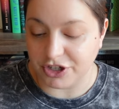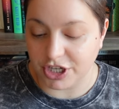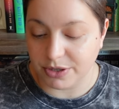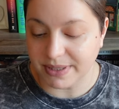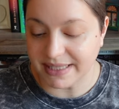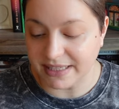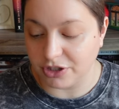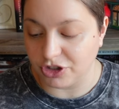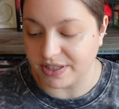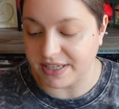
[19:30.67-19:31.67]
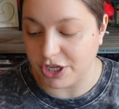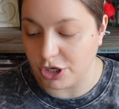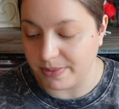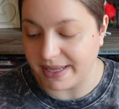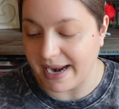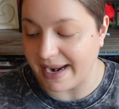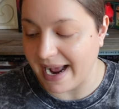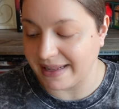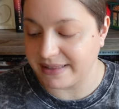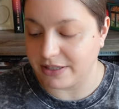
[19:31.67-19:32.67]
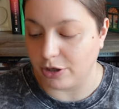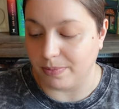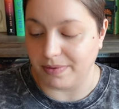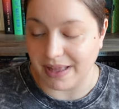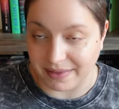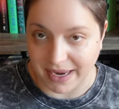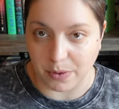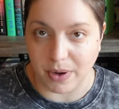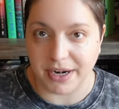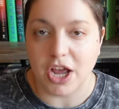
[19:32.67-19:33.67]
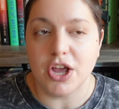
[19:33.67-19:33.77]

she was still just a human and had still blood like one.